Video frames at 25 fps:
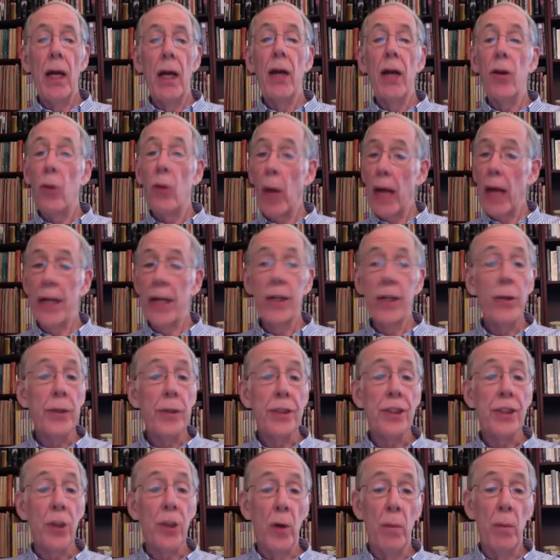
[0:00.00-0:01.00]
Gratitude is
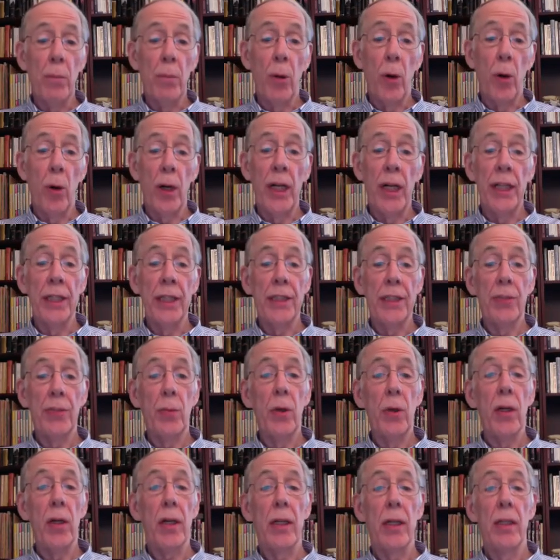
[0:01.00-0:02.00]
so important in this work.